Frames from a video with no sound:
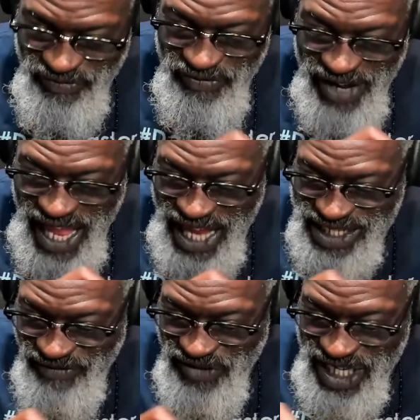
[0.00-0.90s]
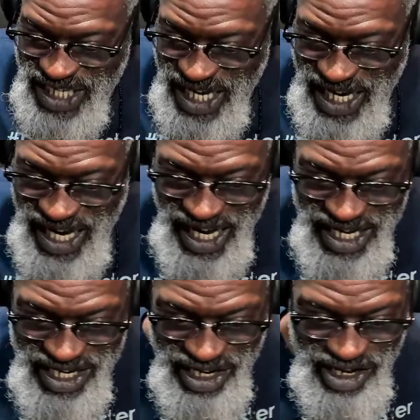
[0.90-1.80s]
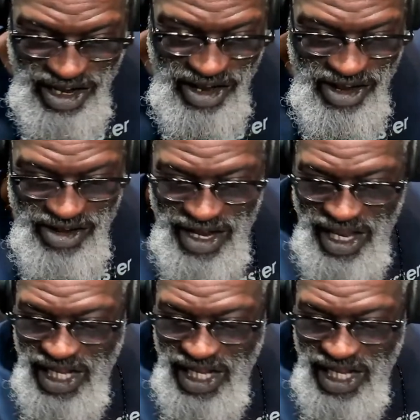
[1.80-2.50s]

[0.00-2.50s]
philosophies that undergird